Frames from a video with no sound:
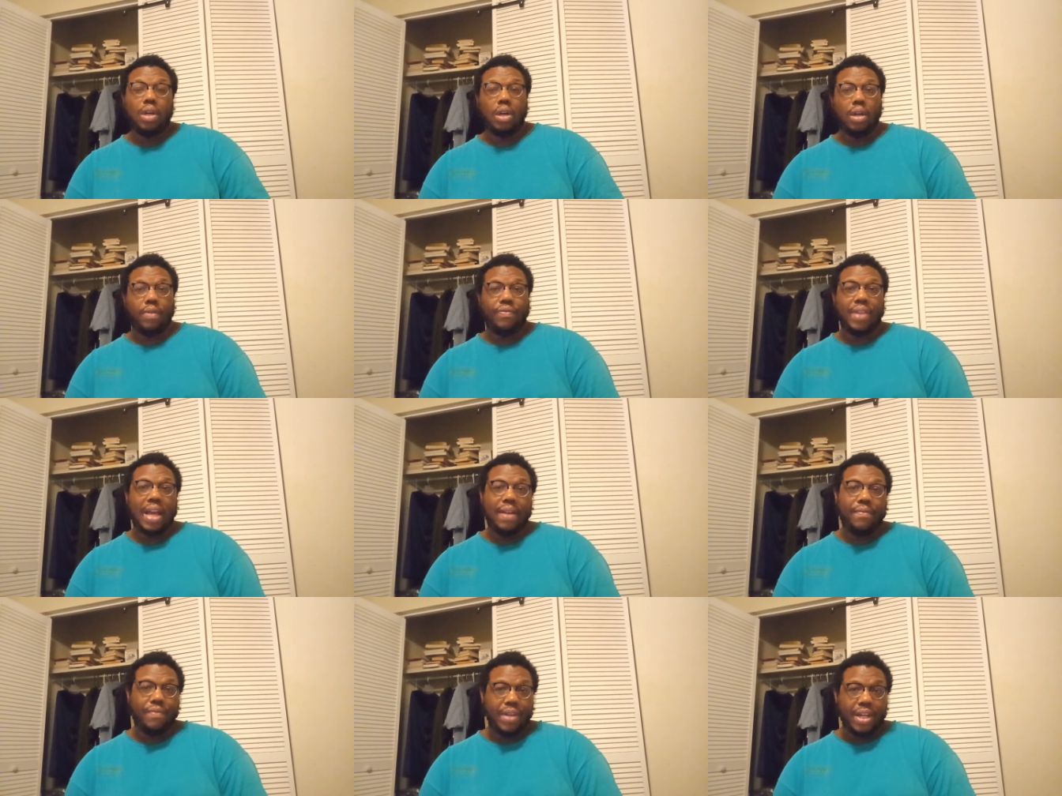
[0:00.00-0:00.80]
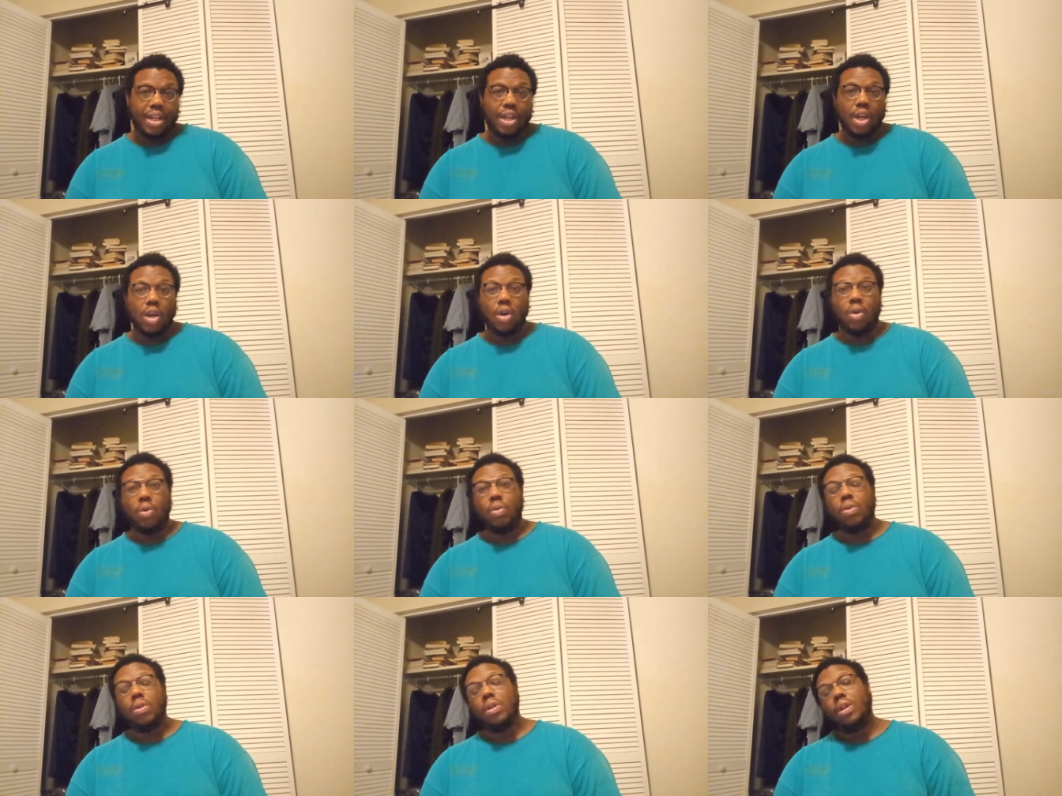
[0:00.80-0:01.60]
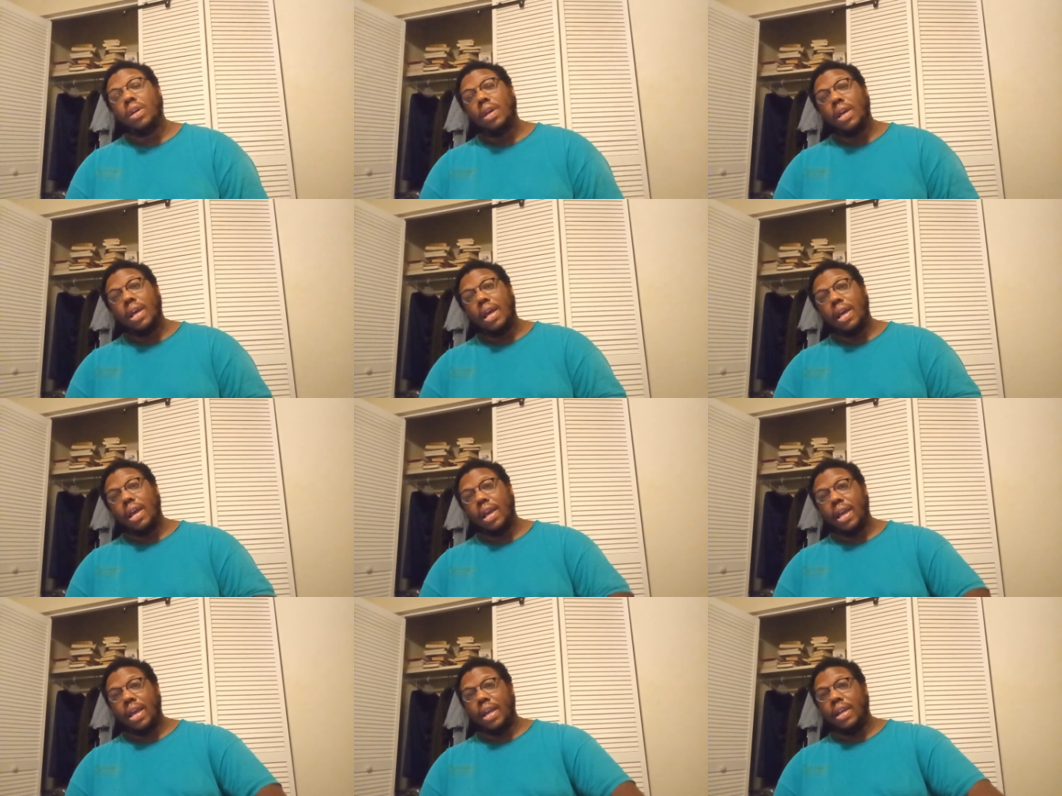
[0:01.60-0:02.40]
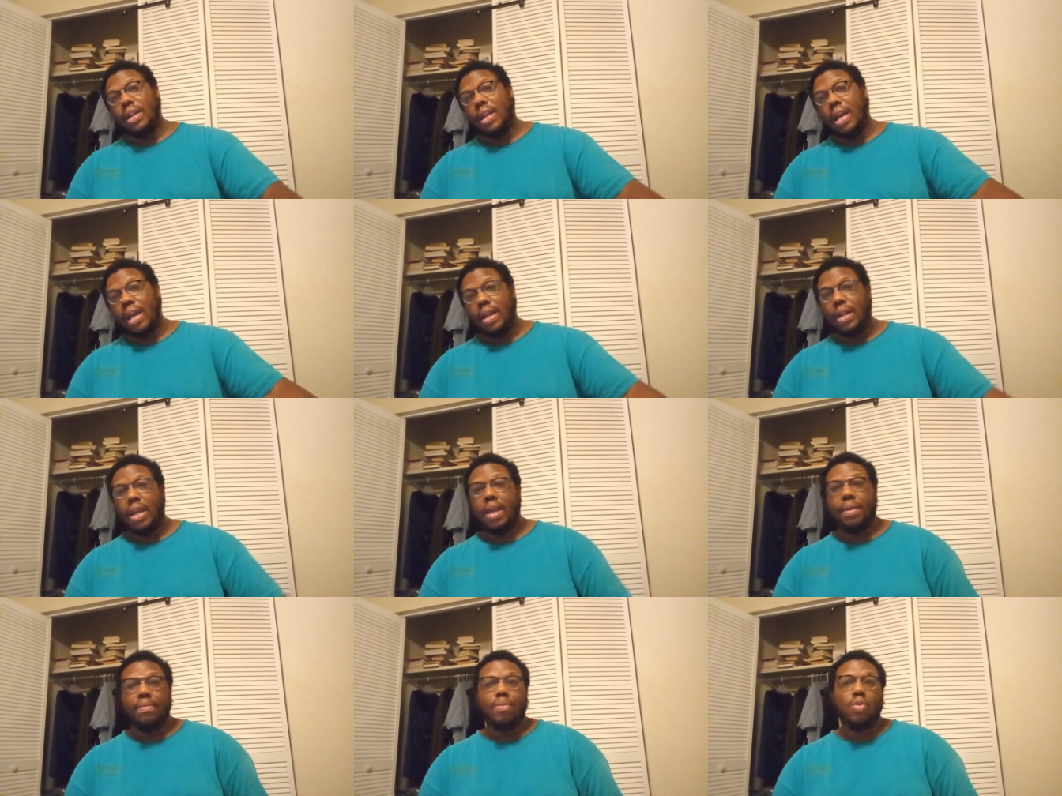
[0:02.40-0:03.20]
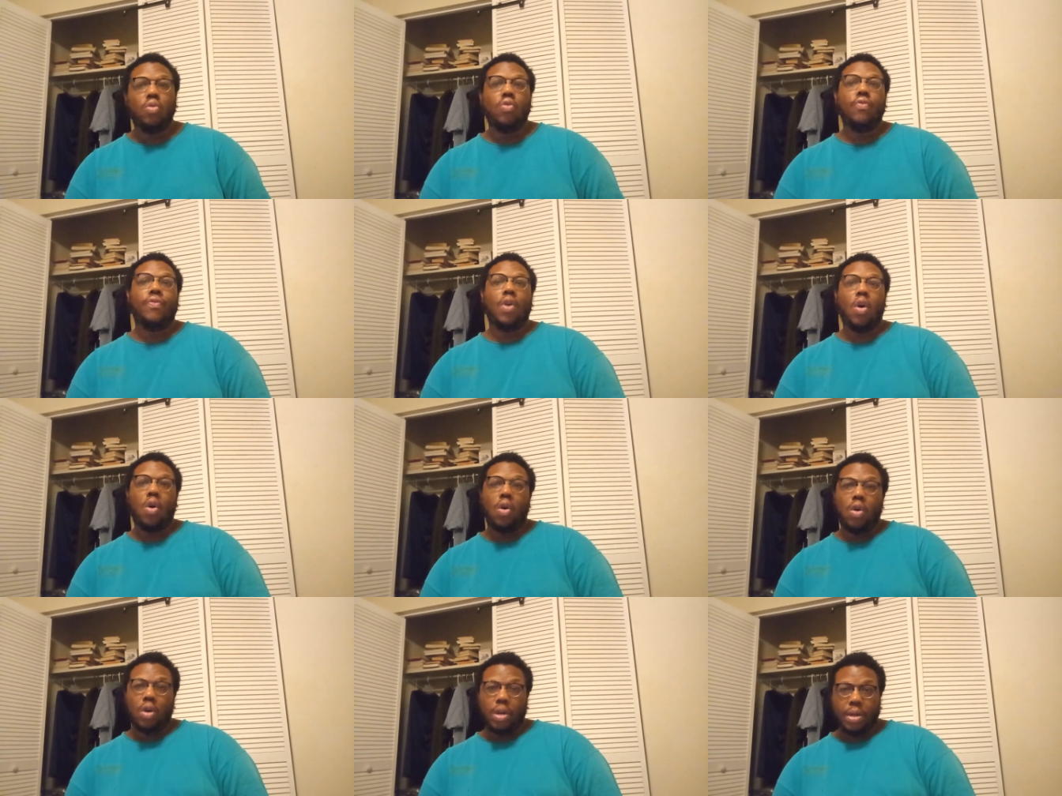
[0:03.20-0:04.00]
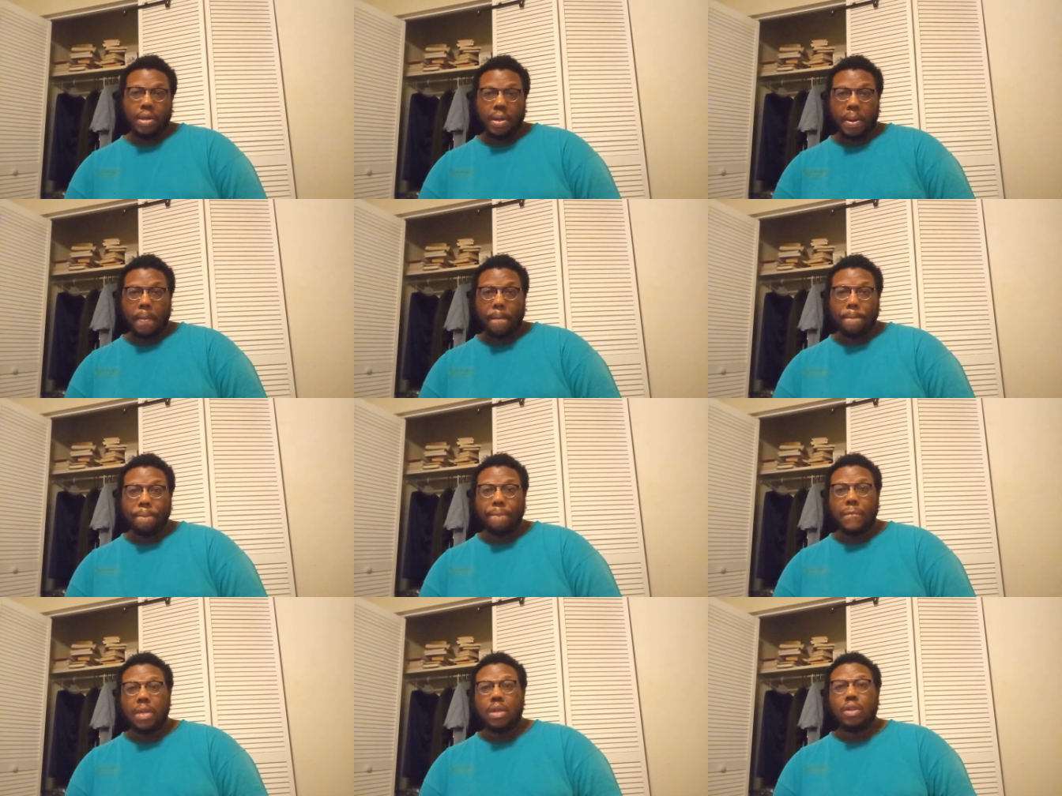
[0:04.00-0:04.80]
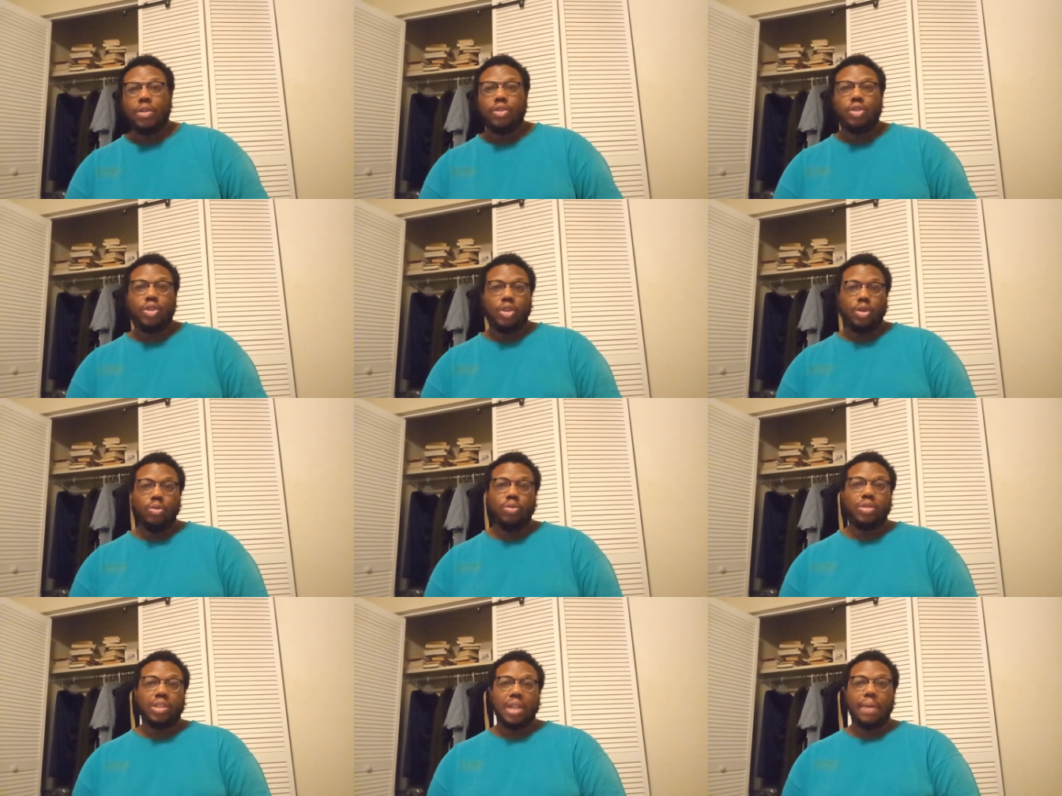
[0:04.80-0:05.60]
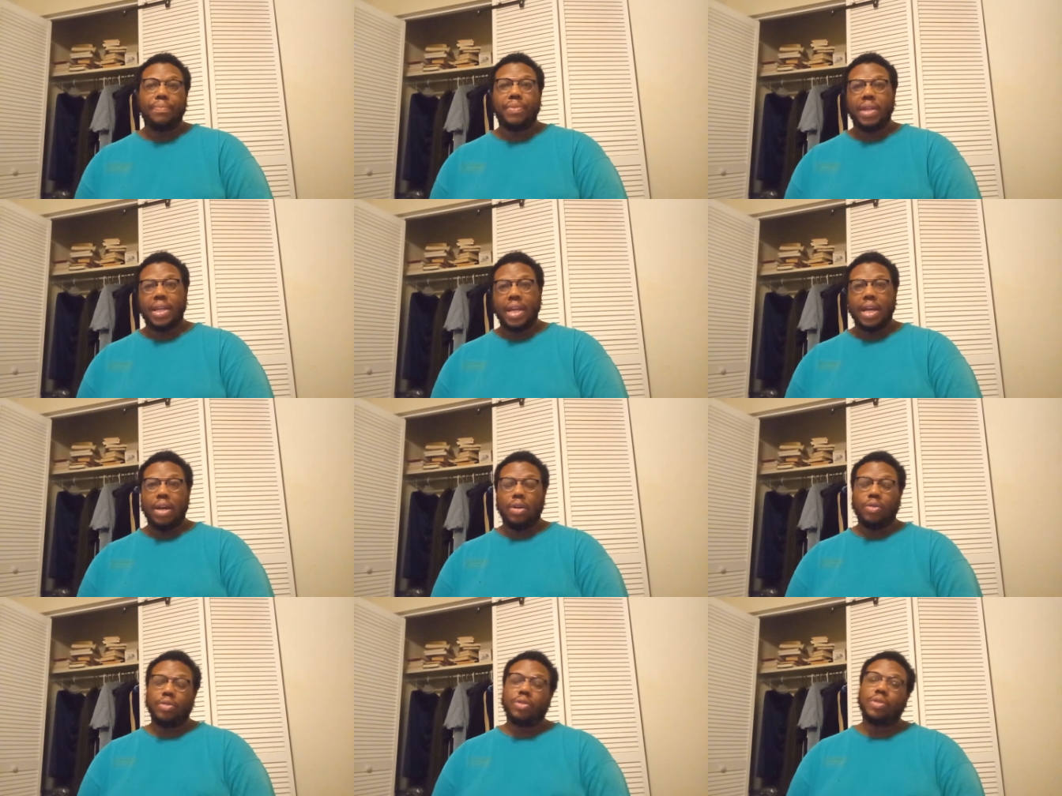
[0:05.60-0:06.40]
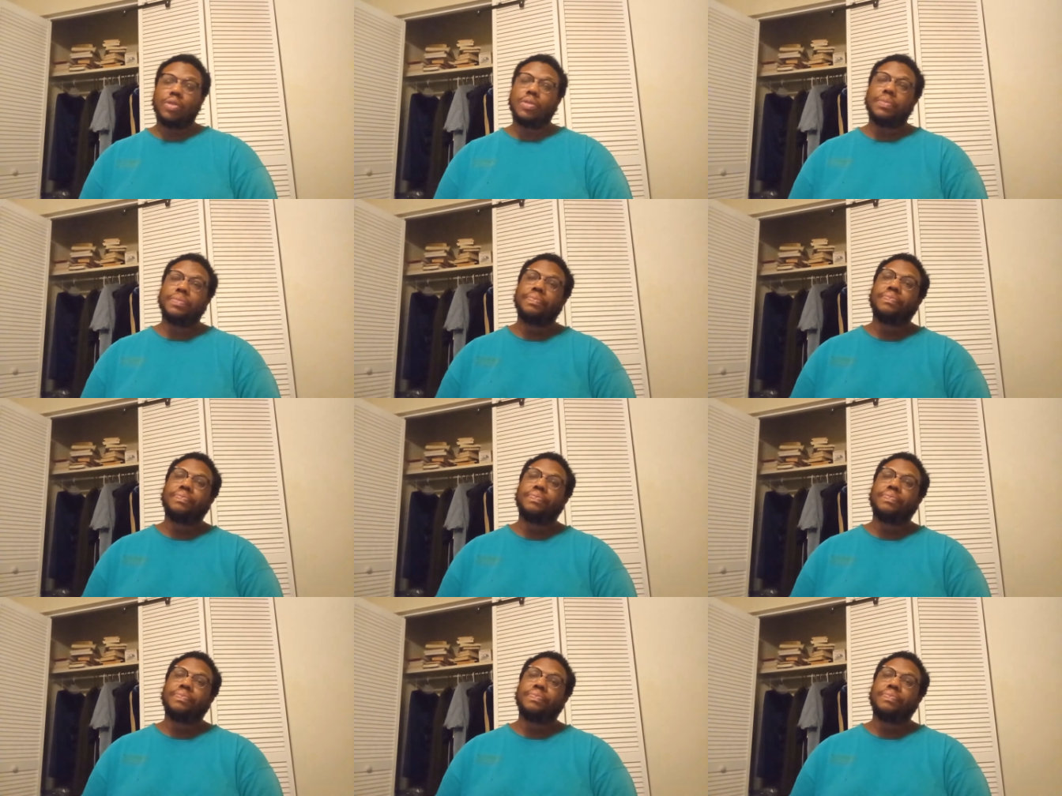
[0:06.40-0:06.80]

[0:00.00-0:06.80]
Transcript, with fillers: of that video and and and move on to something else.